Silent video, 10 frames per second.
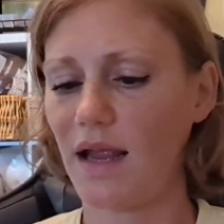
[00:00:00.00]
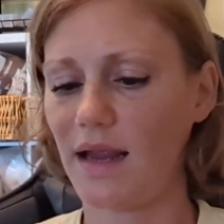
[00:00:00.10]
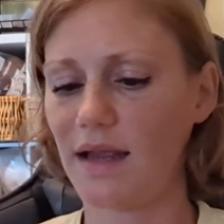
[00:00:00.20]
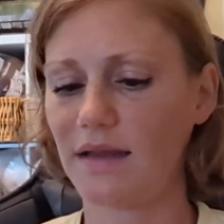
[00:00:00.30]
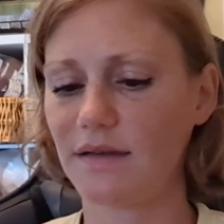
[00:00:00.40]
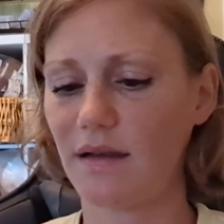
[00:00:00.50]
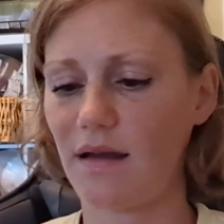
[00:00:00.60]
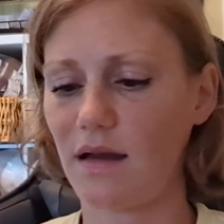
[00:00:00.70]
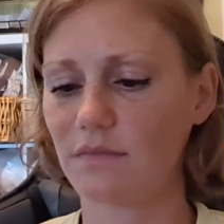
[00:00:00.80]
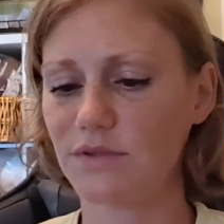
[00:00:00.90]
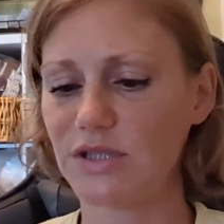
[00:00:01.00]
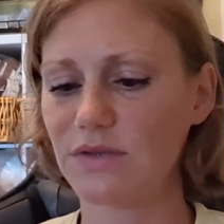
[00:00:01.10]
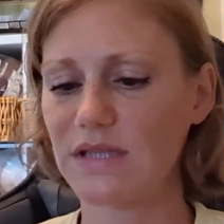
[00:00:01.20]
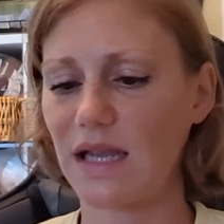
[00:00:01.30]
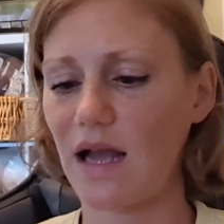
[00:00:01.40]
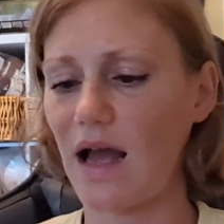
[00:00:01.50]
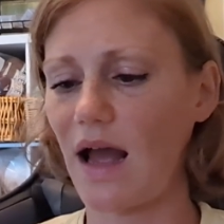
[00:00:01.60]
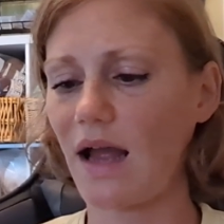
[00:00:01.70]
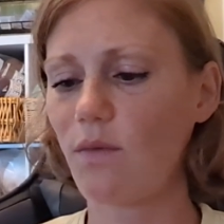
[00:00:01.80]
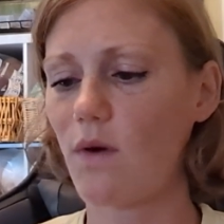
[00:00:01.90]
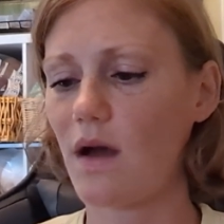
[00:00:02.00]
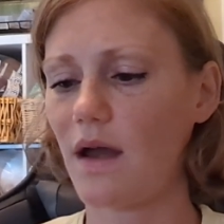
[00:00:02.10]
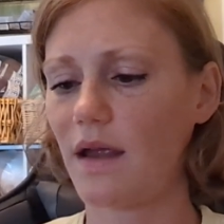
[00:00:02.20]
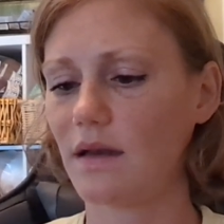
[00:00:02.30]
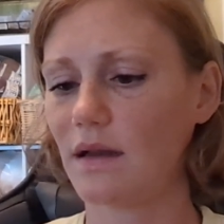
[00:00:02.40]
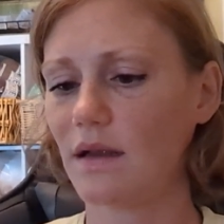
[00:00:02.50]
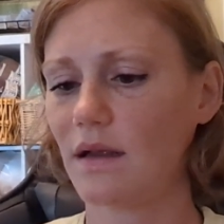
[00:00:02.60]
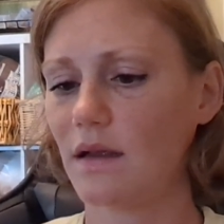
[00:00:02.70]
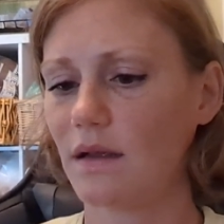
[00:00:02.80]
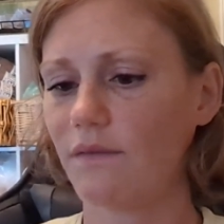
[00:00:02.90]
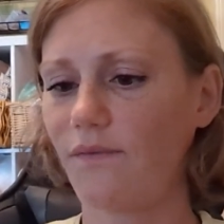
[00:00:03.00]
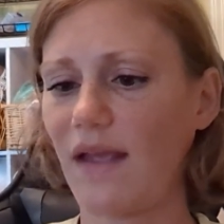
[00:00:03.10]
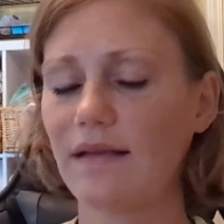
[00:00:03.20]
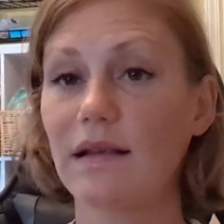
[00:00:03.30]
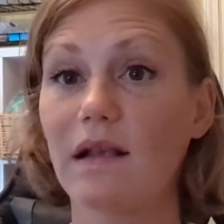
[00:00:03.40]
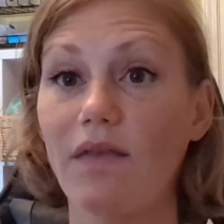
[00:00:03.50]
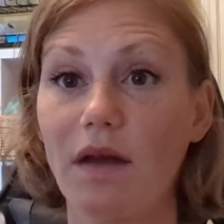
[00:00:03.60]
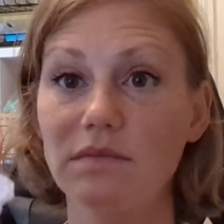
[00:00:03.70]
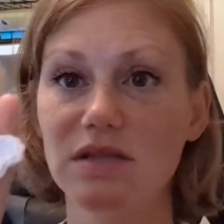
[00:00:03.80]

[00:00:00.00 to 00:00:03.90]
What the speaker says: and she was like, I want faces on them.